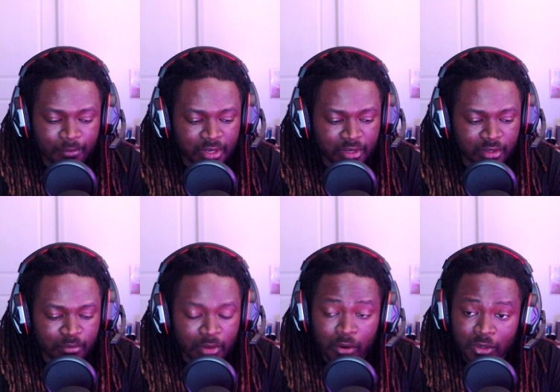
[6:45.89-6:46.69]
my,
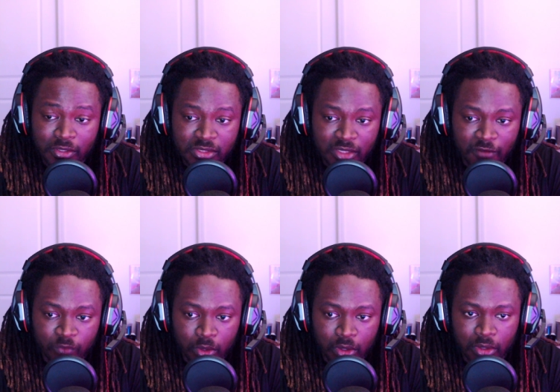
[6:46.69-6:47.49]
my art
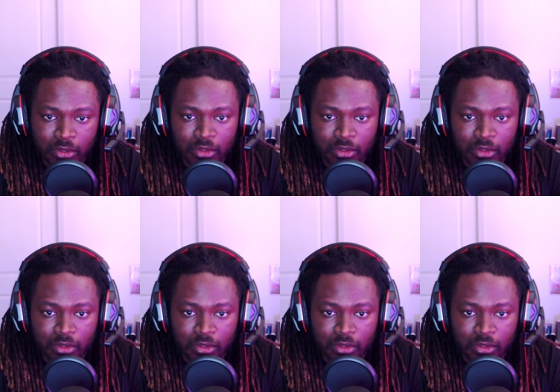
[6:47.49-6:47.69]
software,